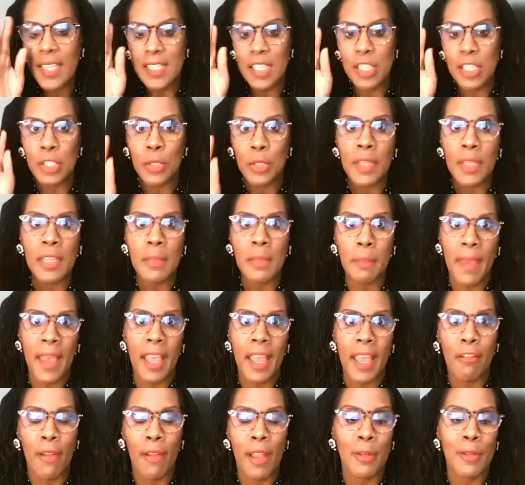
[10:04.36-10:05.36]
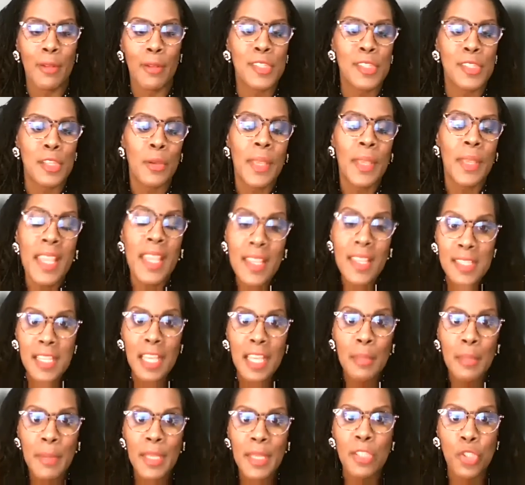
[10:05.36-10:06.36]
a unique background. And so he's
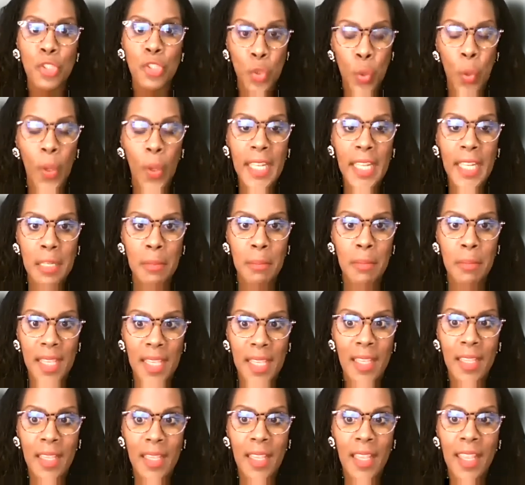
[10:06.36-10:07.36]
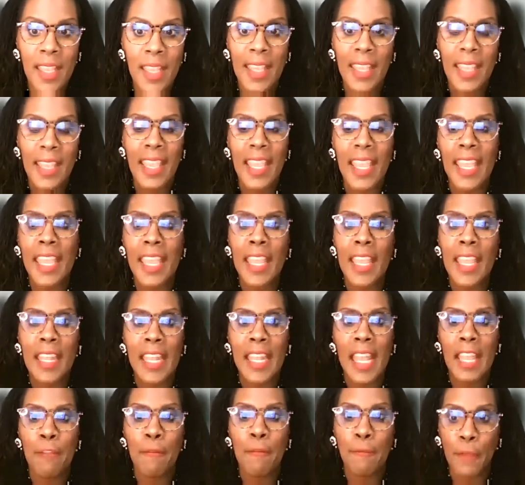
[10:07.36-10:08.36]
going to be joining me in
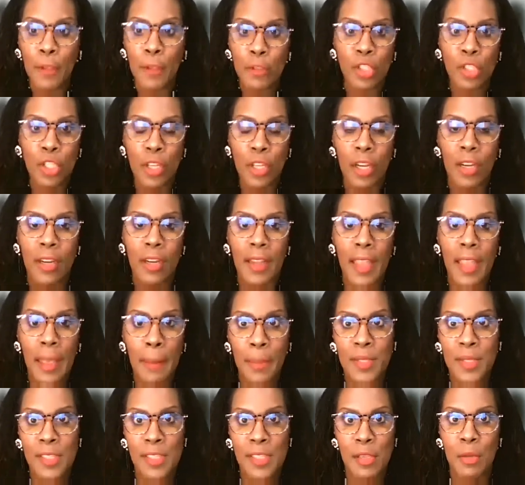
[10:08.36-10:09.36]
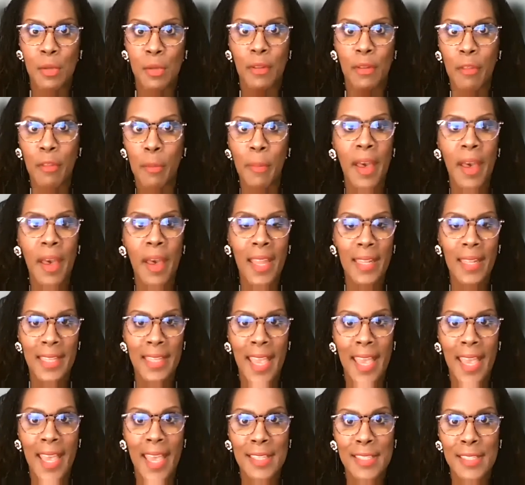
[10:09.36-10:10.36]
a future episode of the
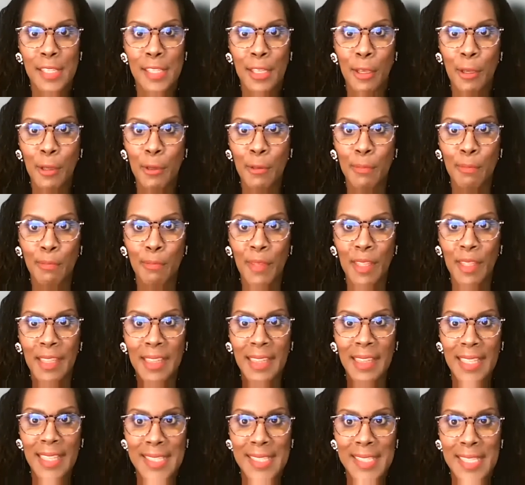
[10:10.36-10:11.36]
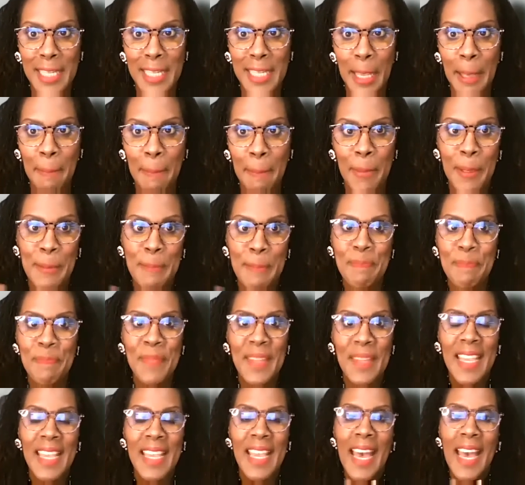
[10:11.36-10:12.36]
podcast. So listen up.
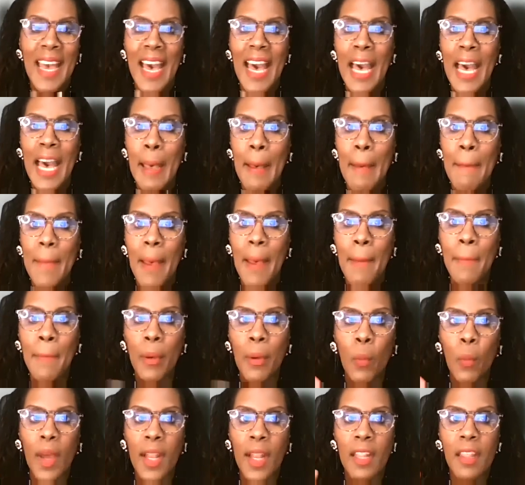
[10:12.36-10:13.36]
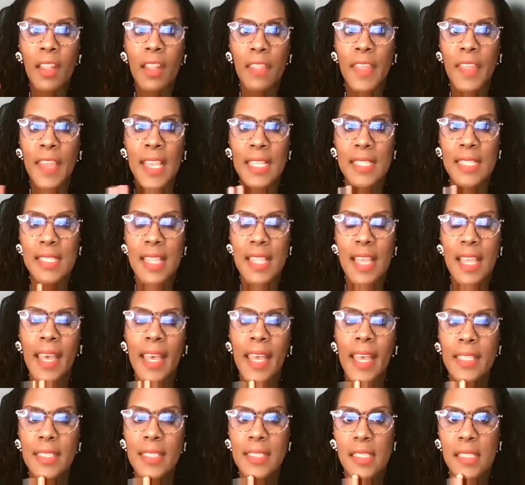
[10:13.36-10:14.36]
But one of the things
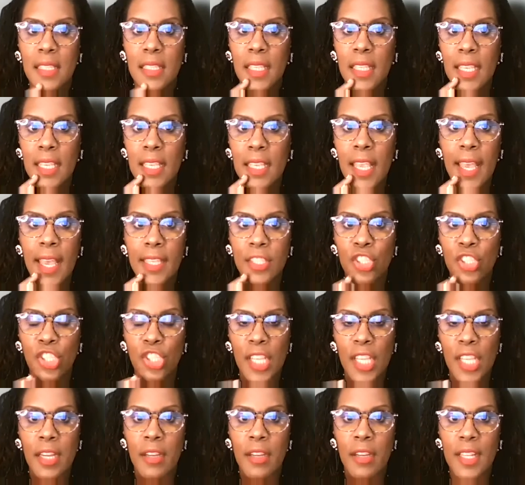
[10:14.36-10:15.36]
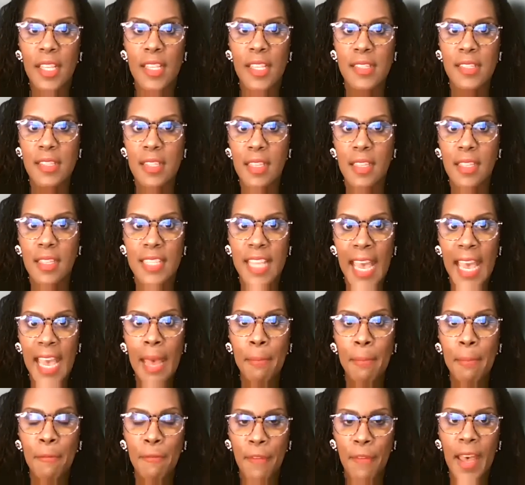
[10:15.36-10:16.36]
that he has shared is the
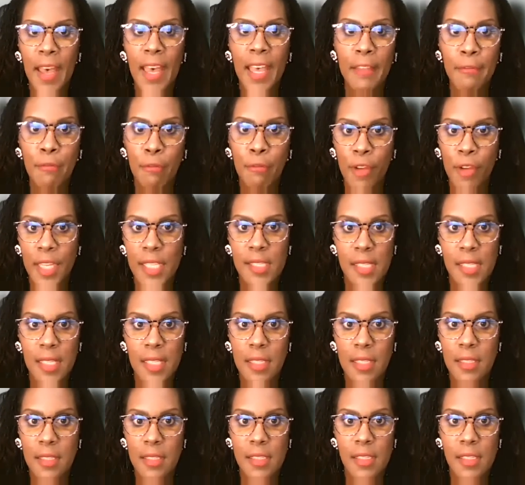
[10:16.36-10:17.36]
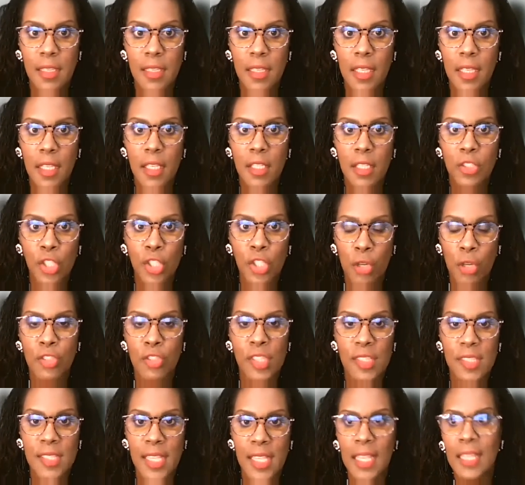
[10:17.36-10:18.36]
top 5 reasons
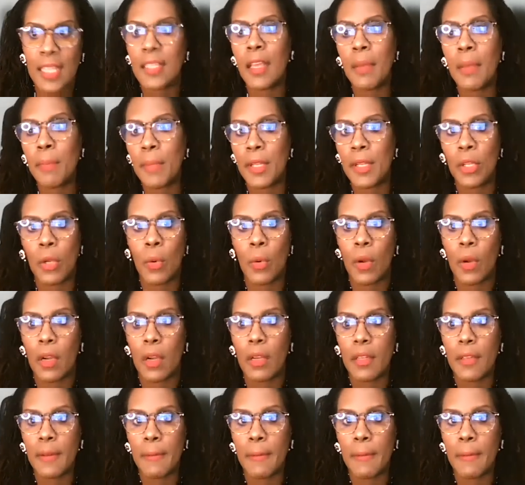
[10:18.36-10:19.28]
churches end up in court.